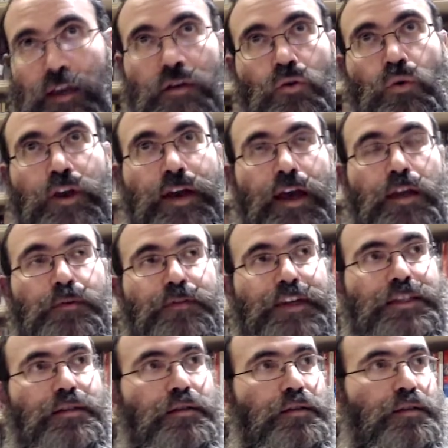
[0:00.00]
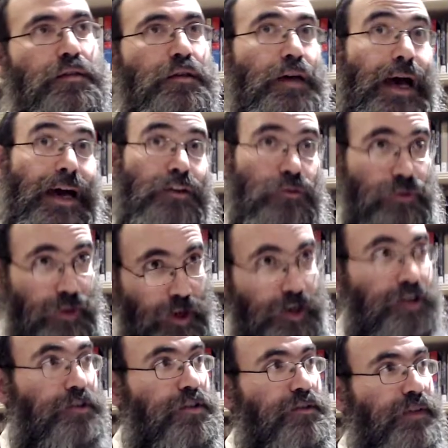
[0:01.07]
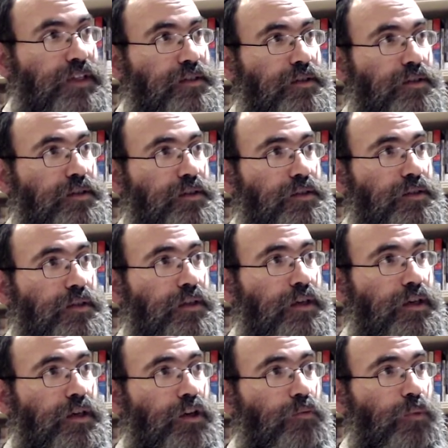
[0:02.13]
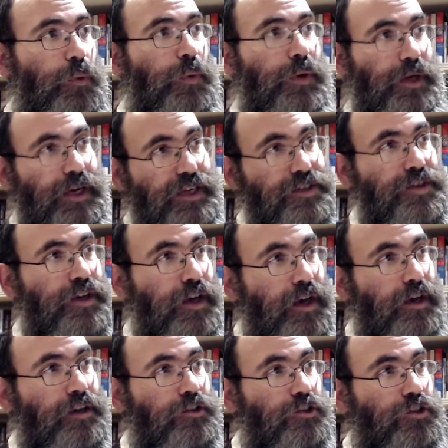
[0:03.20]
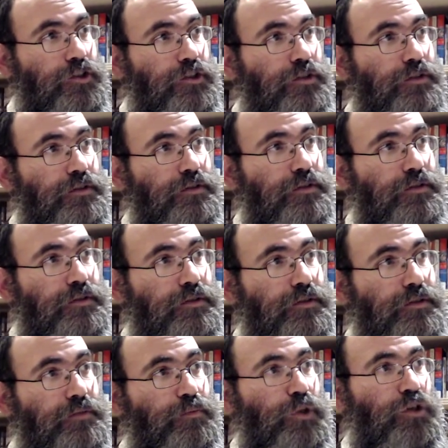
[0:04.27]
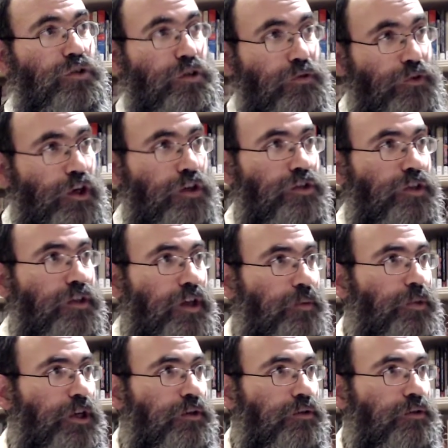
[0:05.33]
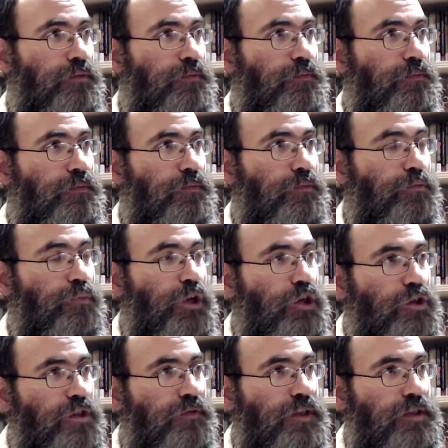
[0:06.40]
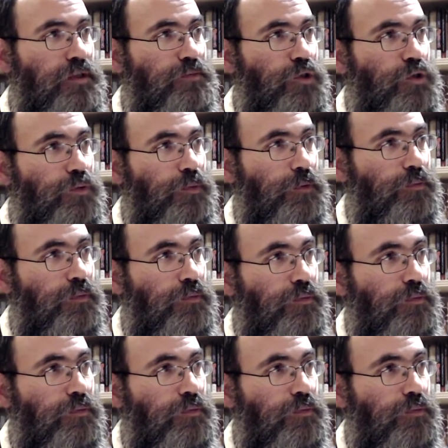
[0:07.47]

all the Kelim of Atzilus and all the Eiros of Atzilus Bechinas Yesh? Because of Gvaras Chidabeinu. Because of the Tzimtzumim.